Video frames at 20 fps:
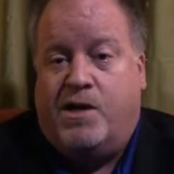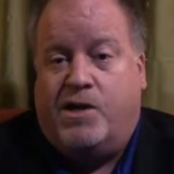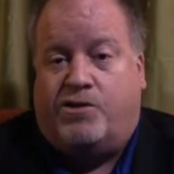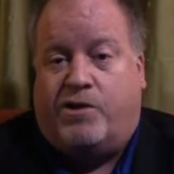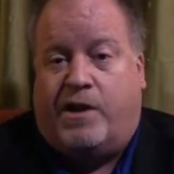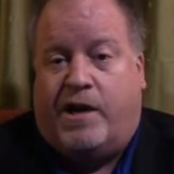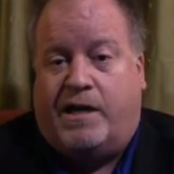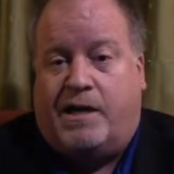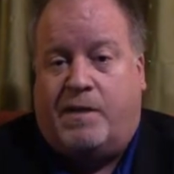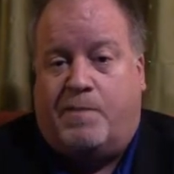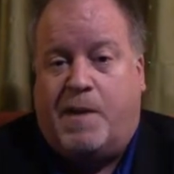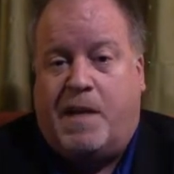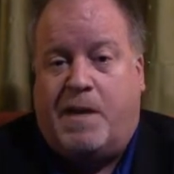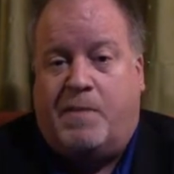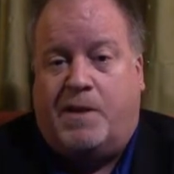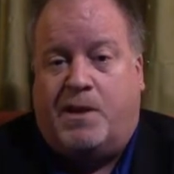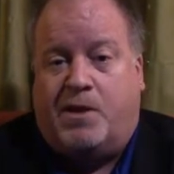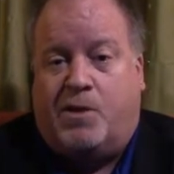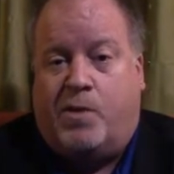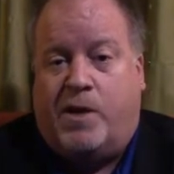trying to
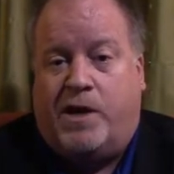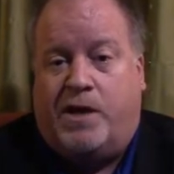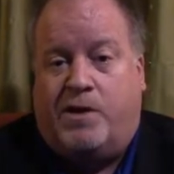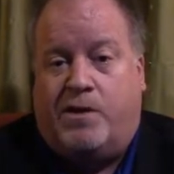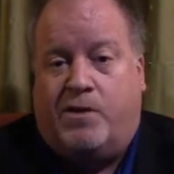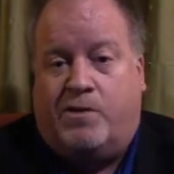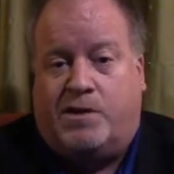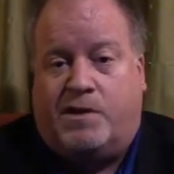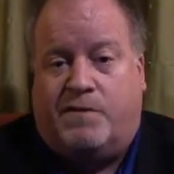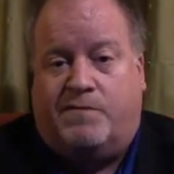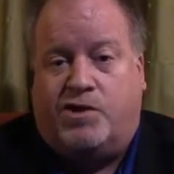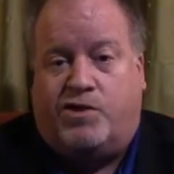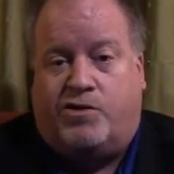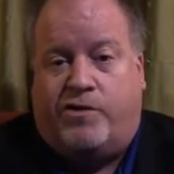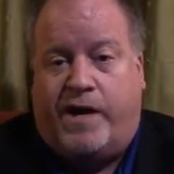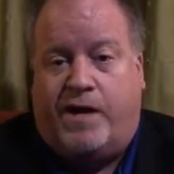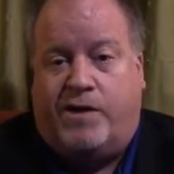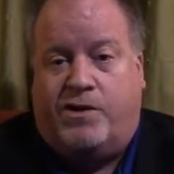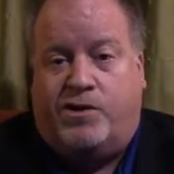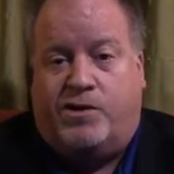peep in the windows of
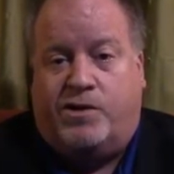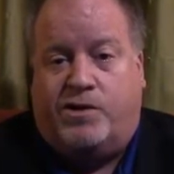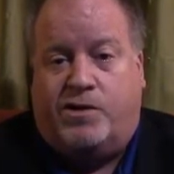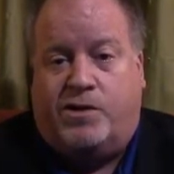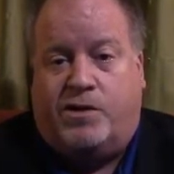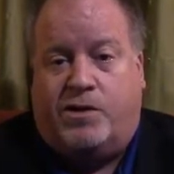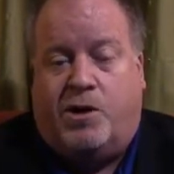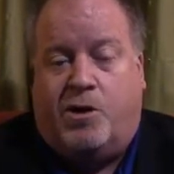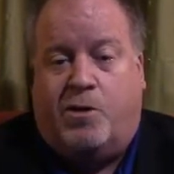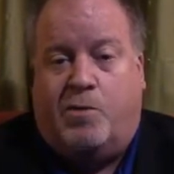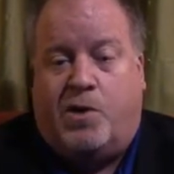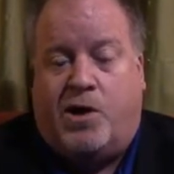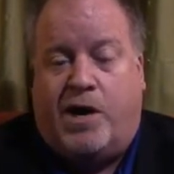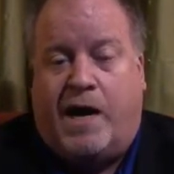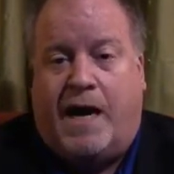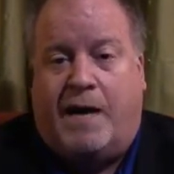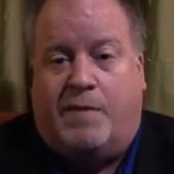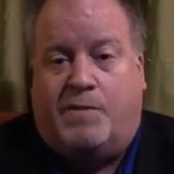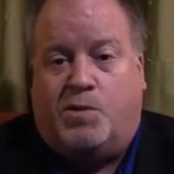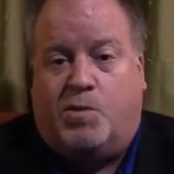strangers,
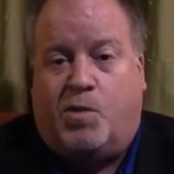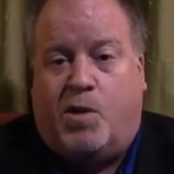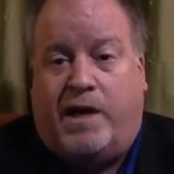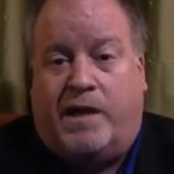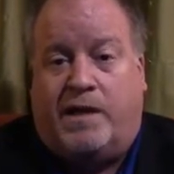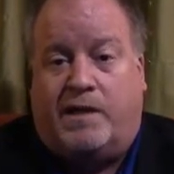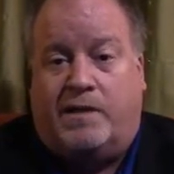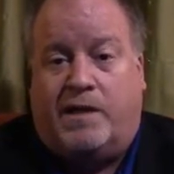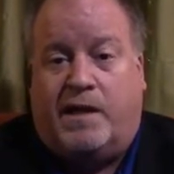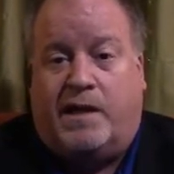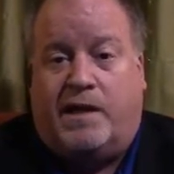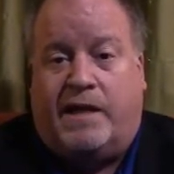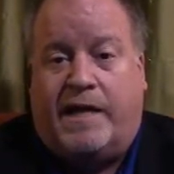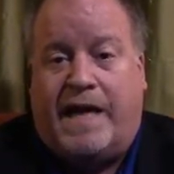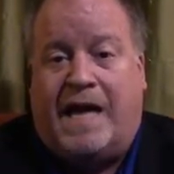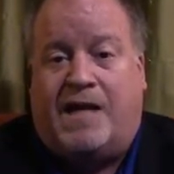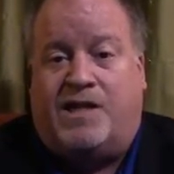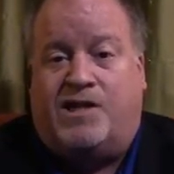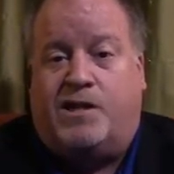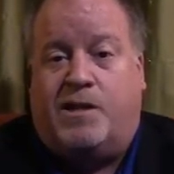perhaps wanting to
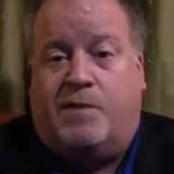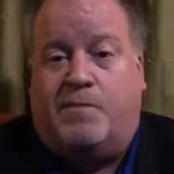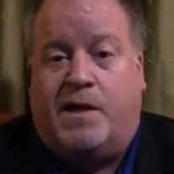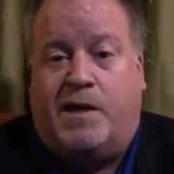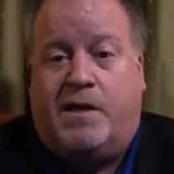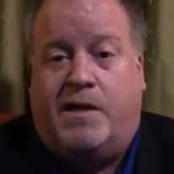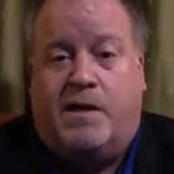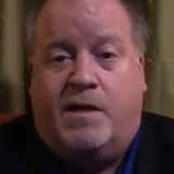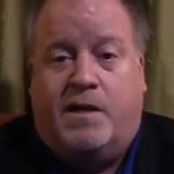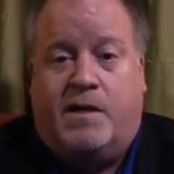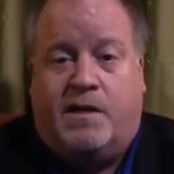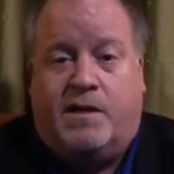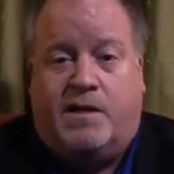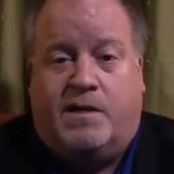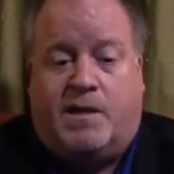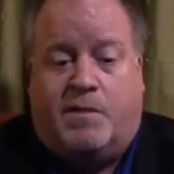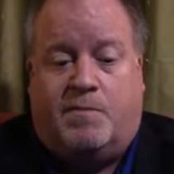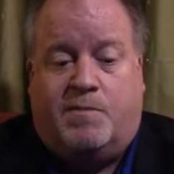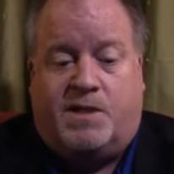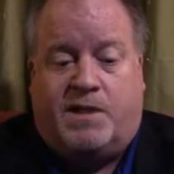catch them in
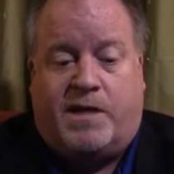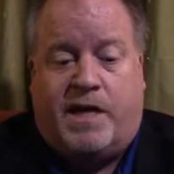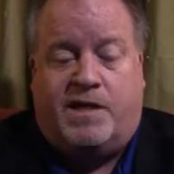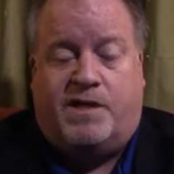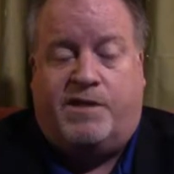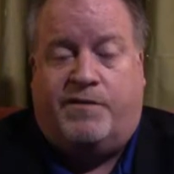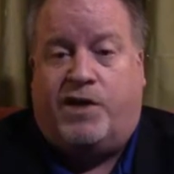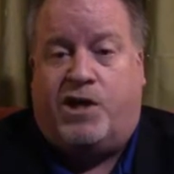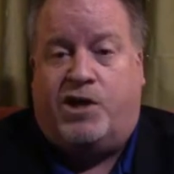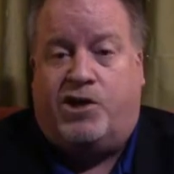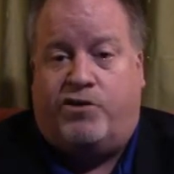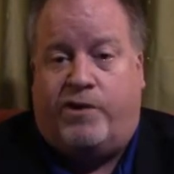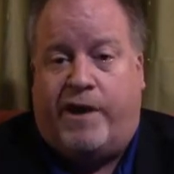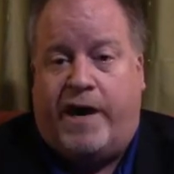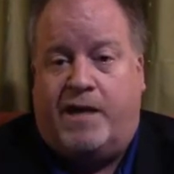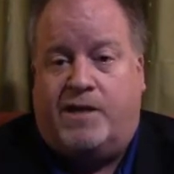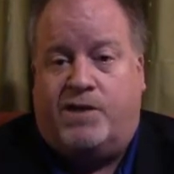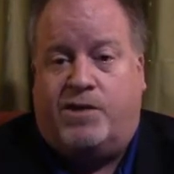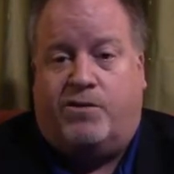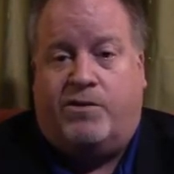some stage of
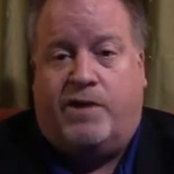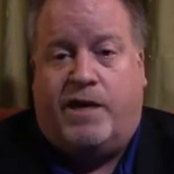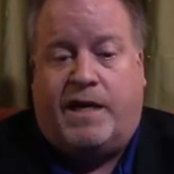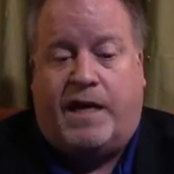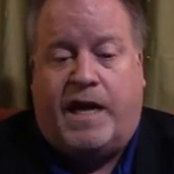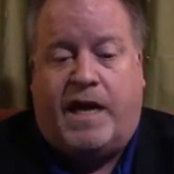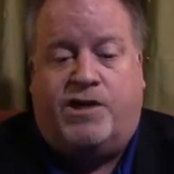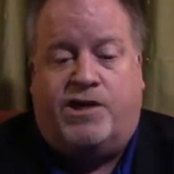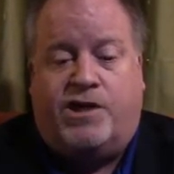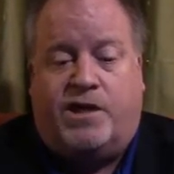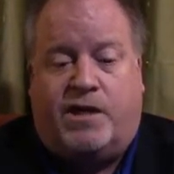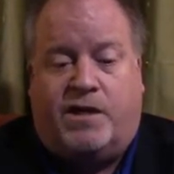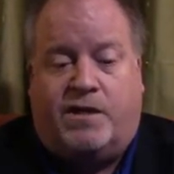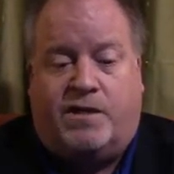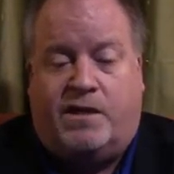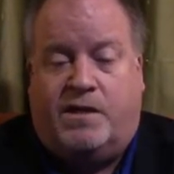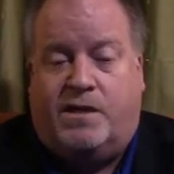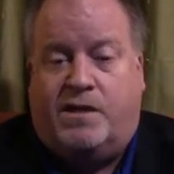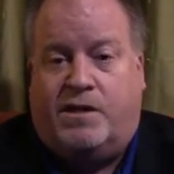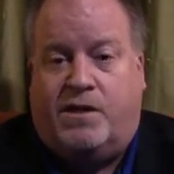undress or engaging
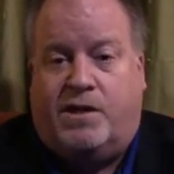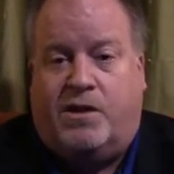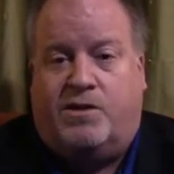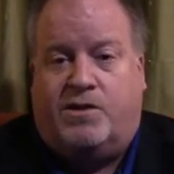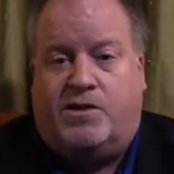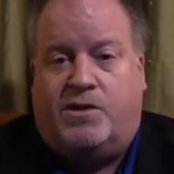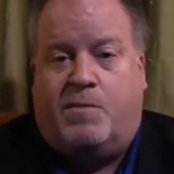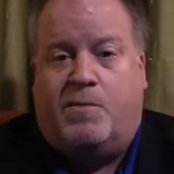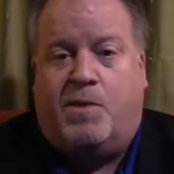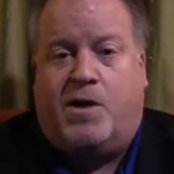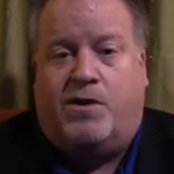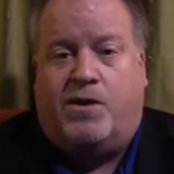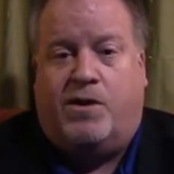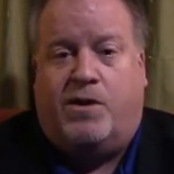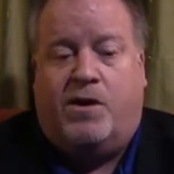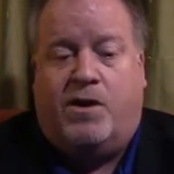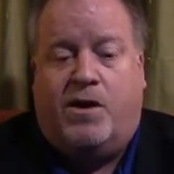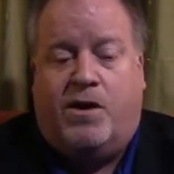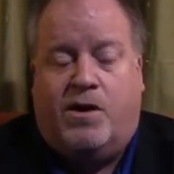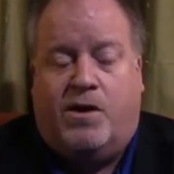in, some
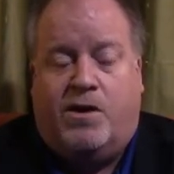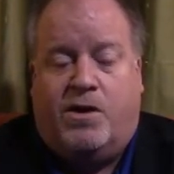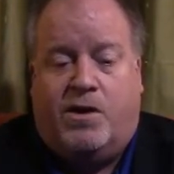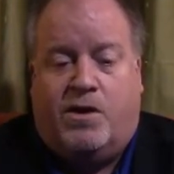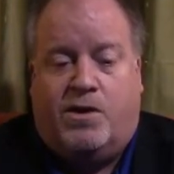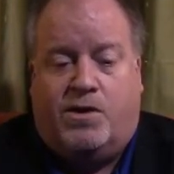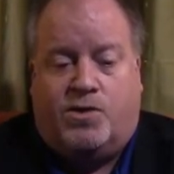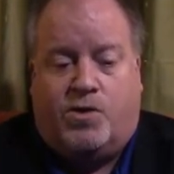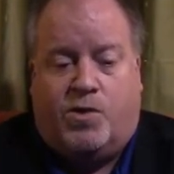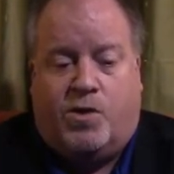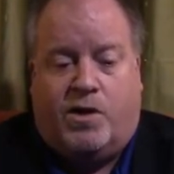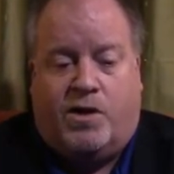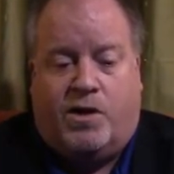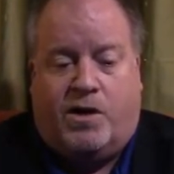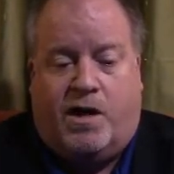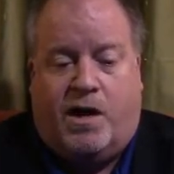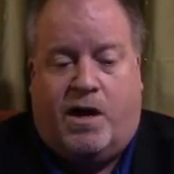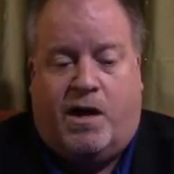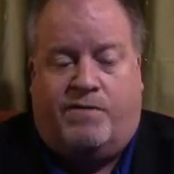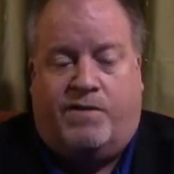other
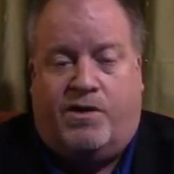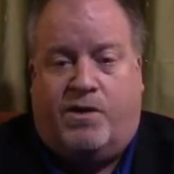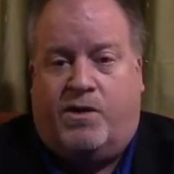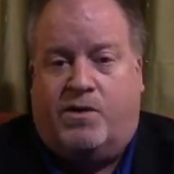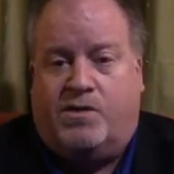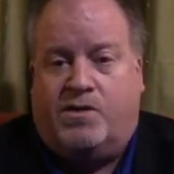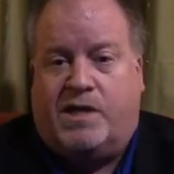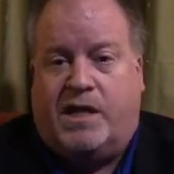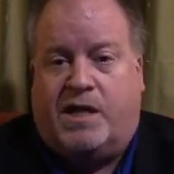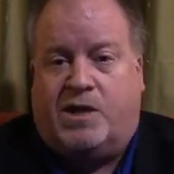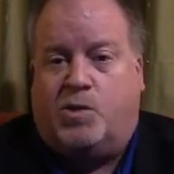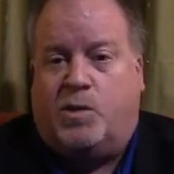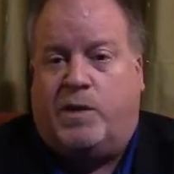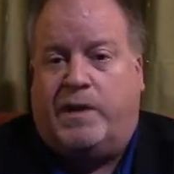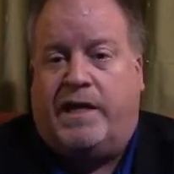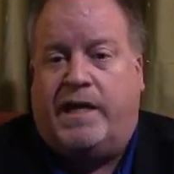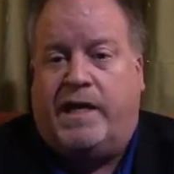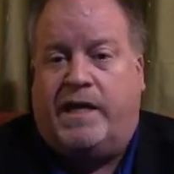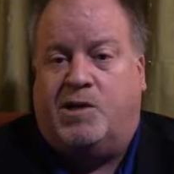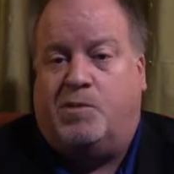sort of,
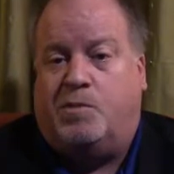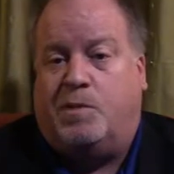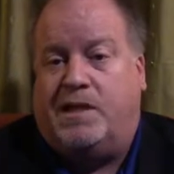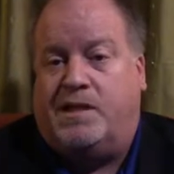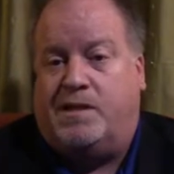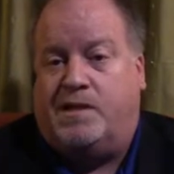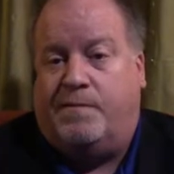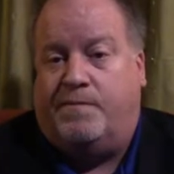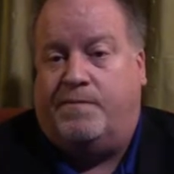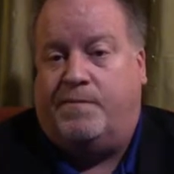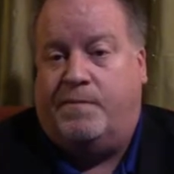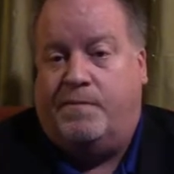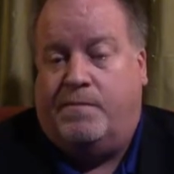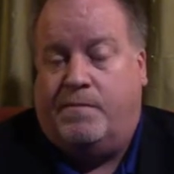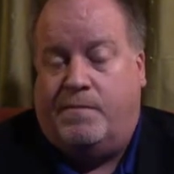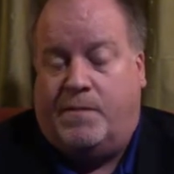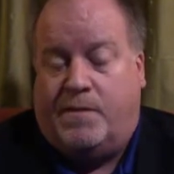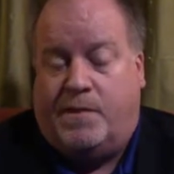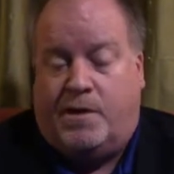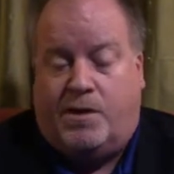sexually explicit,
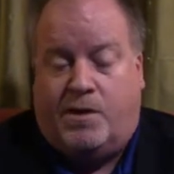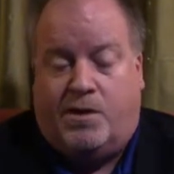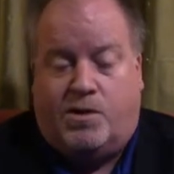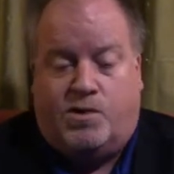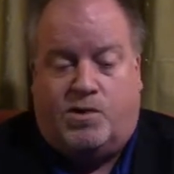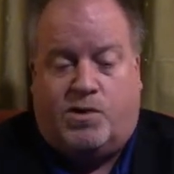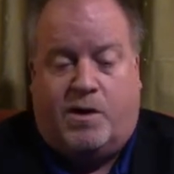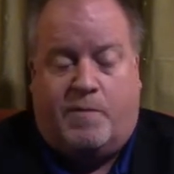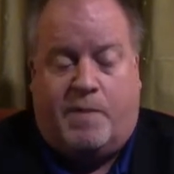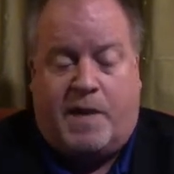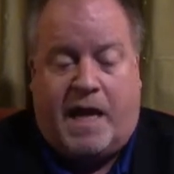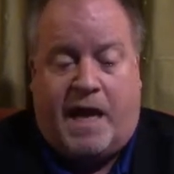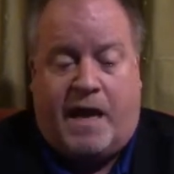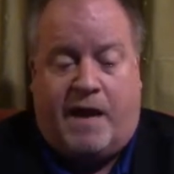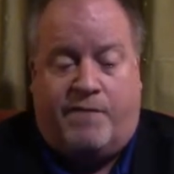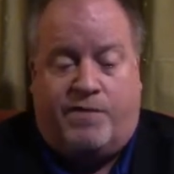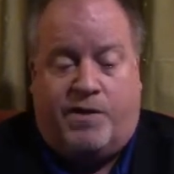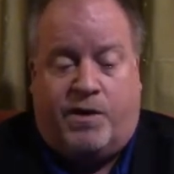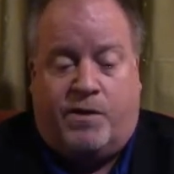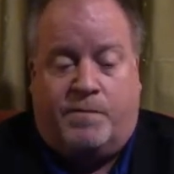sort of
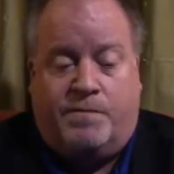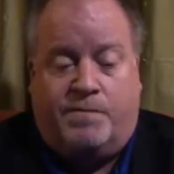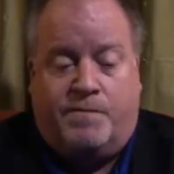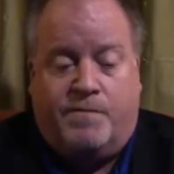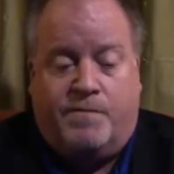behavior.